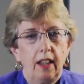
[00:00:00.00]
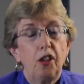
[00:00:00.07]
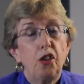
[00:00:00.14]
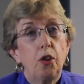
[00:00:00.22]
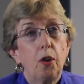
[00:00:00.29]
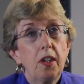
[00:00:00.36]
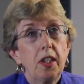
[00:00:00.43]
The
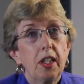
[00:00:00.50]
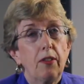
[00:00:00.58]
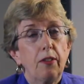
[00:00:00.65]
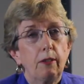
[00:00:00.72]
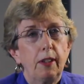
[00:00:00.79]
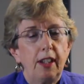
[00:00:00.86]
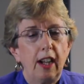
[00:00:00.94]
choice of
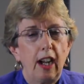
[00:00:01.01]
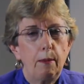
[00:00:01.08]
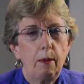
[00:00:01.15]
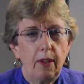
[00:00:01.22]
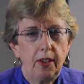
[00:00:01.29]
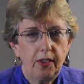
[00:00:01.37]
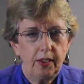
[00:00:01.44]
a
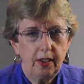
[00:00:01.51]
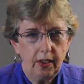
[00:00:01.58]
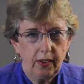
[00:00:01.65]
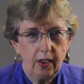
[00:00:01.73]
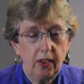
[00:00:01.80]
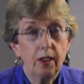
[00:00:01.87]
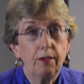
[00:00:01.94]
retirement
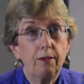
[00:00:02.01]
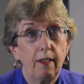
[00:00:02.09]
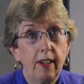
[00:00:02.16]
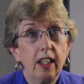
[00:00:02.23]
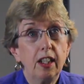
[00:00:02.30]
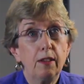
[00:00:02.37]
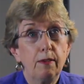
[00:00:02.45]
residence is a
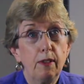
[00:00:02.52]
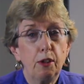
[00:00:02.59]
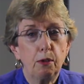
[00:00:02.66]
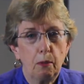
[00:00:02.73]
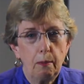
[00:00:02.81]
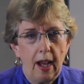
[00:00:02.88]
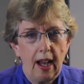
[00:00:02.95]
very
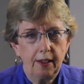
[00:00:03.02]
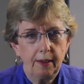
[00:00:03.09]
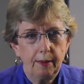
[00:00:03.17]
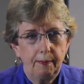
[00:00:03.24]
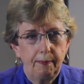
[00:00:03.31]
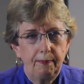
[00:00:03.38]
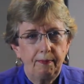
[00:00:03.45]
individual matter.
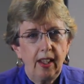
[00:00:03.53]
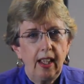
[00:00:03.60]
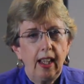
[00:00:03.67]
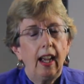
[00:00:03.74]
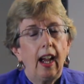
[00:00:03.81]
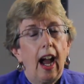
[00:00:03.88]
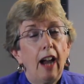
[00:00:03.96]

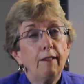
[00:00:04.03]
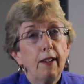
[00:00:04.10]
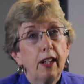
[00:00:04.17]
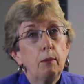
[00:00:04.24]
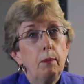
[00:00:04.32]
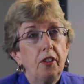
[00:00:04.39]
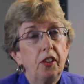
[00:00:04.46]
I
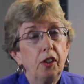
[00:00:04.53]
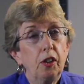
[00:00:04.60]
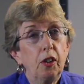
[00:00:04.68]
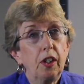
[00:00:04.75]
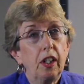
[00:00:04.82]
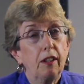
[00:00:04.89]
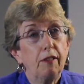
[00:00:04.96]
recommend that you
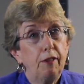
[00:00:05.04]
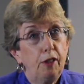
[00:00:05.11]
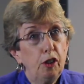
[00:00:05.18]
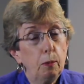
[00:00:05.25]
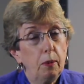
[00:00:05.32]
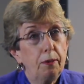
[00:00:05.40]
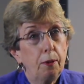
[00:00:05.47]
look at a
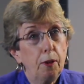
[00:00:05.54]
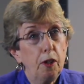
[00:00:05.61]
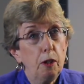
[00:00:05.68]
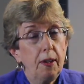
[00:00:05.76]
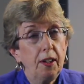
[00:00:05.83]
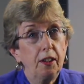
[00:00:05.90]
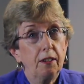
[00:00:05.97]
few before you
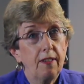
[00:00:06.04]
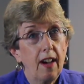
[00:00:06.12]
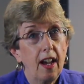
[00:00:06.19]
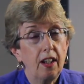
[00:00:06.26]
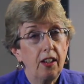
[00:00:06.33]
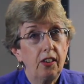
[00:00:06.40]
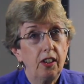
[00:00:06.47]
make your
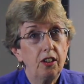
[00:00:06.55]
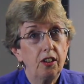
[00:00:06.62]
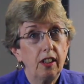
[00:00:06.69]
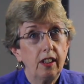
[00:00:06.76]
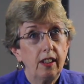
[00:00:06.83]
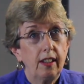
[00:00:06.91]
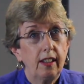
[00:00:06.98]
final
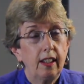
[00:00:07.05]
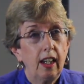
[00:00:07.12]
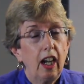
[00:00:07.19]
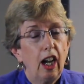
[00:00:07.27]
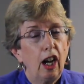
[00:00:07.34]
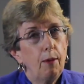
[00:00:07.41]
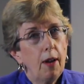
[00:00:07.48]
decision.
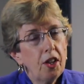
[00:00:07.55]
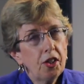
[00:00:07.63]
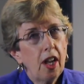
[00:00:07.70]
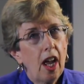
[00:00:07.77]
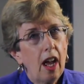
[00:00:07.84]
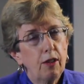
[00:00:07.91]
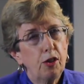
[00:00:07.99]
Arrange to
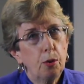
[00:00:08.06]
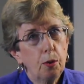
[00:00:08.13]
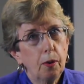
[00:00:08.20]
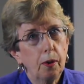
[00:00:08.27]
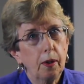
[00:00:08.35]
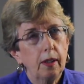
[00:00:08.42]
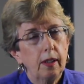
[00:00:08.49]
have a
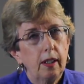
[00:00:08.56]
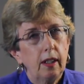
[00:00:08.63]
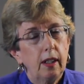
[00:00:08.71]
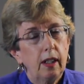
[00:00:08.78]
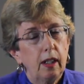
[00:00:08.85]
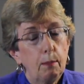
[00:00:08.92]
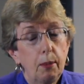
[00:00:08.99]
tour,
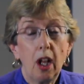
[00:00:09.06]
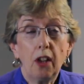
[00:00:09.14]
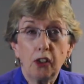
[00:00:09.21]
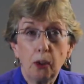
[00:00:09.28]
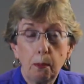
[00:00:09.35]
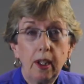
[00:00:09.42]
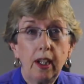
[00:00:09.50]
but
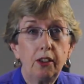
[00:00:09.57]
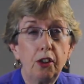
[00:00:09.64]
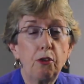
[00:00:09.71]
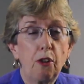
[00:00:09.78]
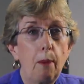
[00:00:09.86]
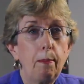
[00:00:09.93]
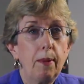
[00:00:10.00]
also plan to
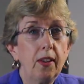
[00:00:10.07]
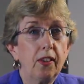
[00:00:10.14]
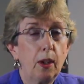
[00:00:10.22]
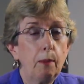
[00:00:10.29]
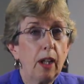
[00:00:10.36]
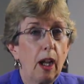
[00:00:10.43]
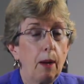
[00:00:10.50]
drop in
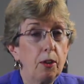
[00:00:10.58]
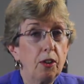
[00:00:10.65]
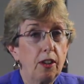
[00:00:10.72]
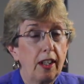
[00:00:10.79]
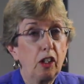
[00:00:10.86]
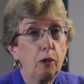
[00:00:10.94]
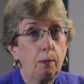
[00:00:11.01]
sometime when you're
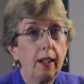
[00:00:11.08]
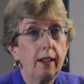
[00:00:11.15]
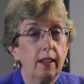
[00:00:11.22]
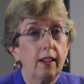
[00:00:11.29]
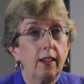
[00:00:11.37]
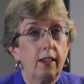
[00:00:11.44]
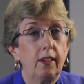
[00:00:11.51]
not
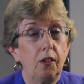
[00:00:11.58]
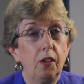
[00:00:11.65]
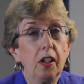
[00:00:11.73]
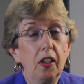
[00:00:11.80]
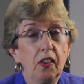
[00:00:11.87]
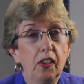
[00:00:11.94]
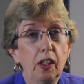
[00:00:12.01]
expected so that you
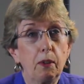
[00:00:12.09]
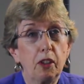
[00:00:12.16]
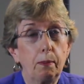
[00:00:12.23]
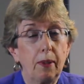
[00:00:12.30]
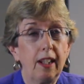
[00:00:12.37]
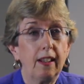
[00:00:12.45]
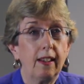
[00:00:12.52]
can see what the
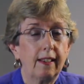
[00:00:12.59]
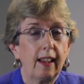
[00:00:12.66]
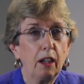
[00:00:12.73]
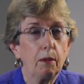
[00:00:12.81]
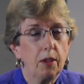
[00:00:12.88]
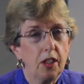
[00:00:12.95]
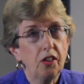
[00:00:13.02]
place is
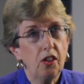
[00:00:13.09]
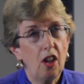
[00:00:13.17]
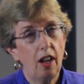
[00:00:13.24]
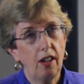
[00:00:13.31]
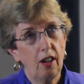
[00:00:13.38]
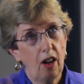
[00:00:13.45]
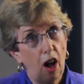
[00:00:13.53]
like when it's
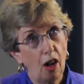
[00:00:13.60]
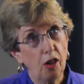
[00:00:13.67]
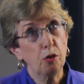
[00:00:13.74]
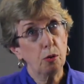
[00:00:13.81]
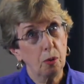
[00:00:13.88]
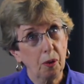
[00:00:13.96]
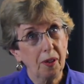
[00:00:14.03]
not on
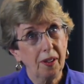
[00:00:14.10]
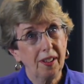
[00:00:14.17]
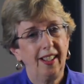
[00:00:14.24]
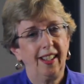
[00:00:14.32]
tour.